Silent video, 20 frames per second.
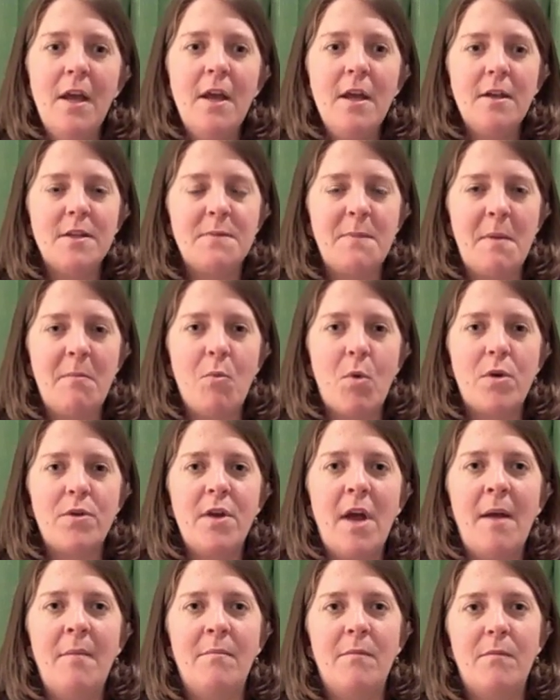spend more
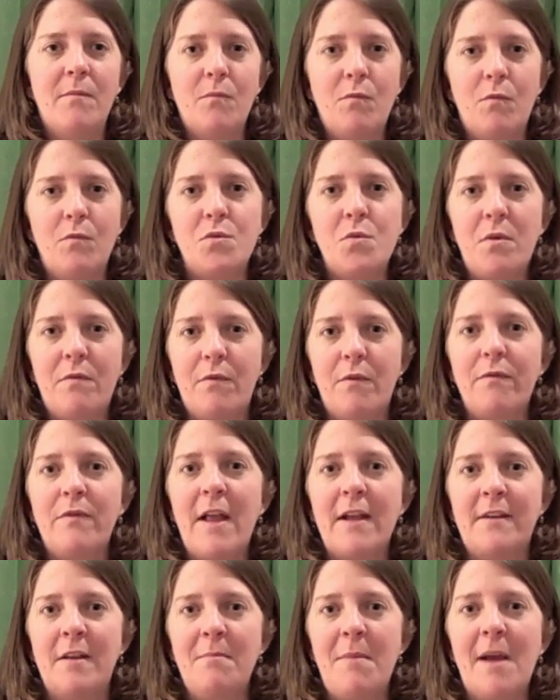time sort of
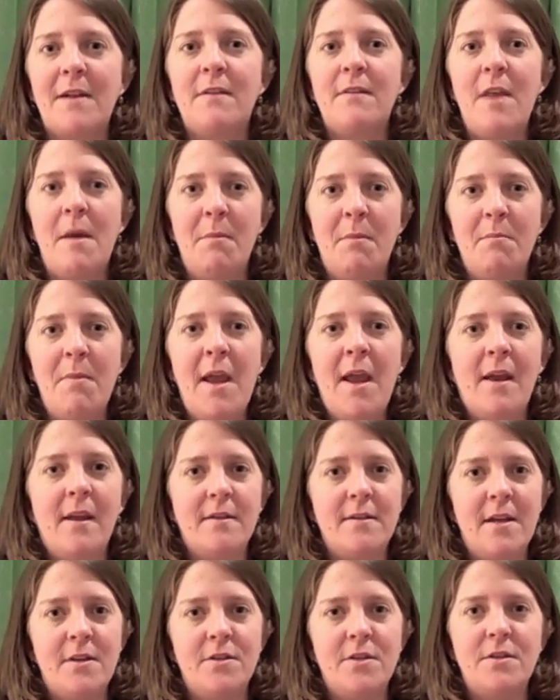reflecting back to them and paying
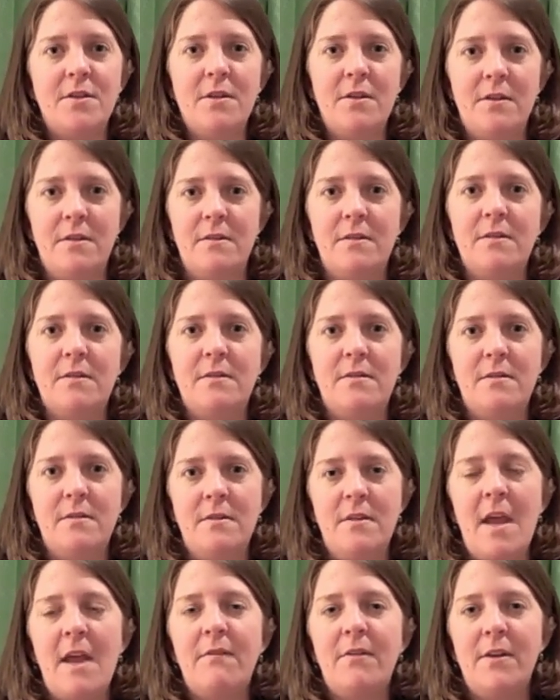attention to
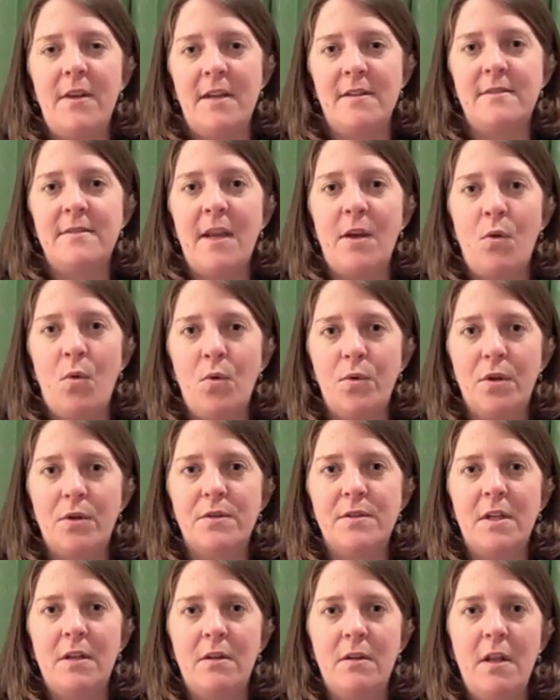the everyday
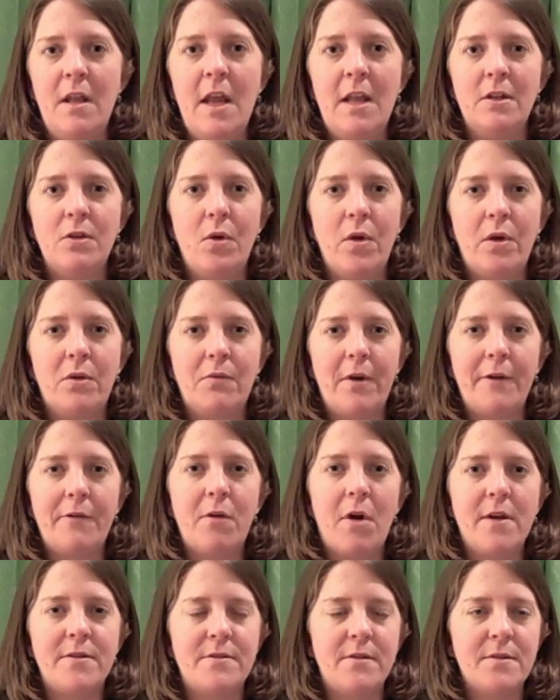stakeholders and loyal Red
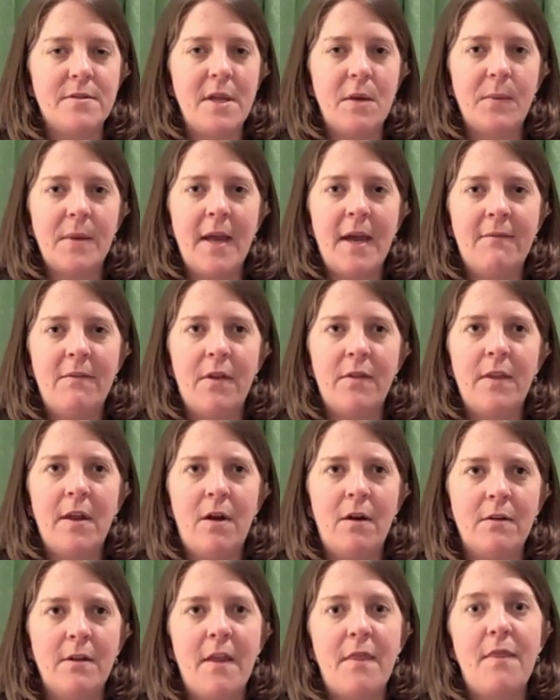Crossers that we have out there
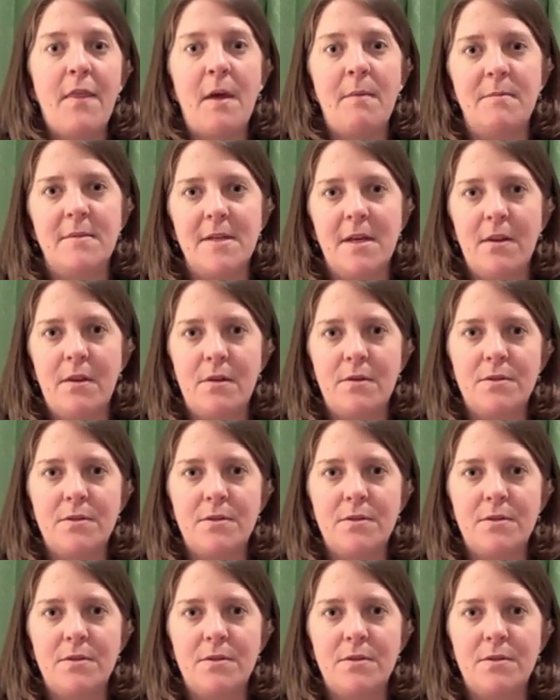and let them tell their